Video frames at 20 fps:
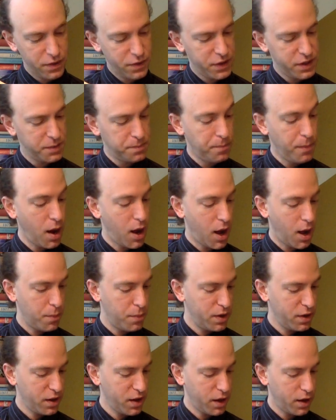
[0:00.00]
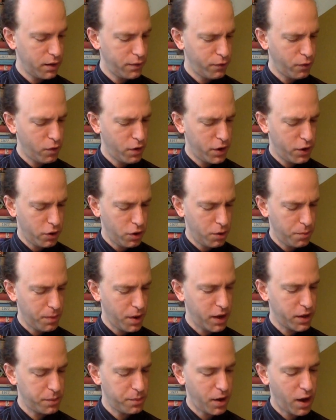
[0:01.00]
This Mob, a foreigner,
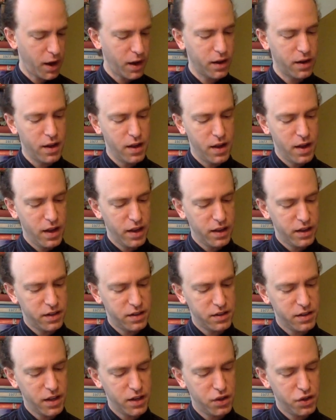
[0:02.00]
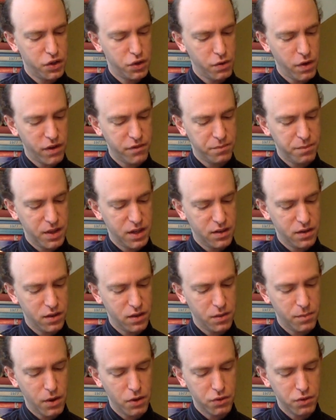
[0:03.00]
by the by, is said to have been the